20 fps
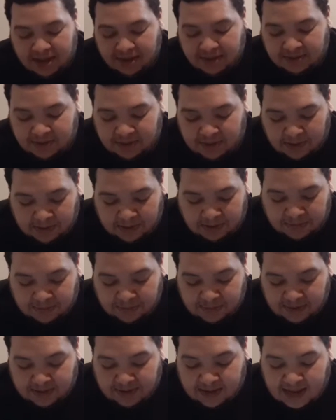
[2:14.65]
So
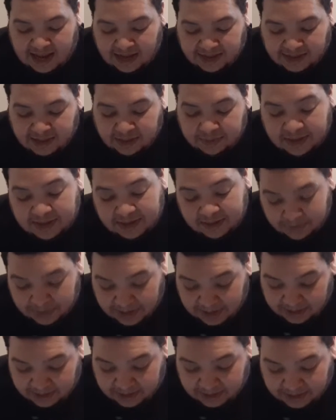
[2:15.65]
Cassidy plays
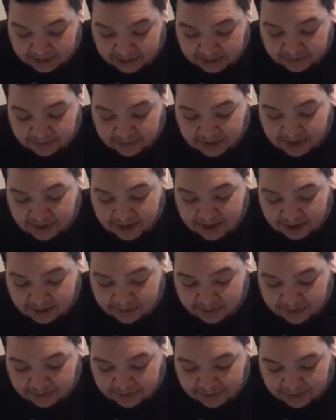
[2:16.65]
Banshee in
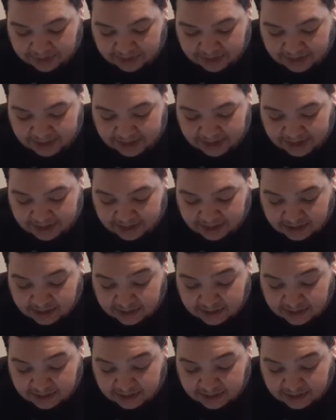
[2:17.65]
X-Men First Class.